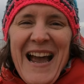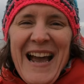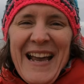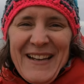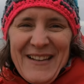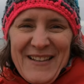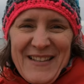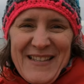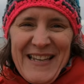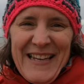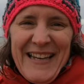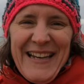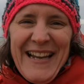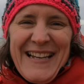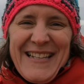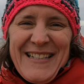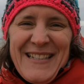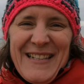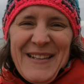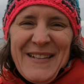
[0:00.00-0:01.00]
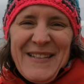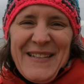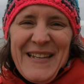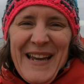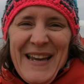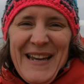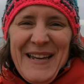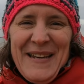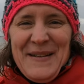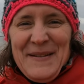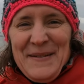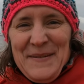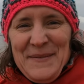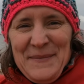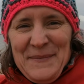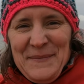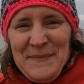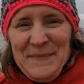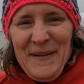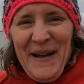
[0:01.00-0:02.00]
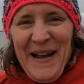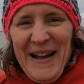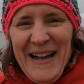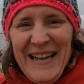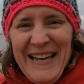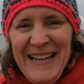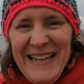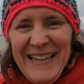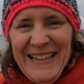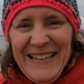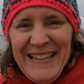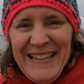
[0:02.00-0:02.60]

And I'll see you next Tuesday. Bye!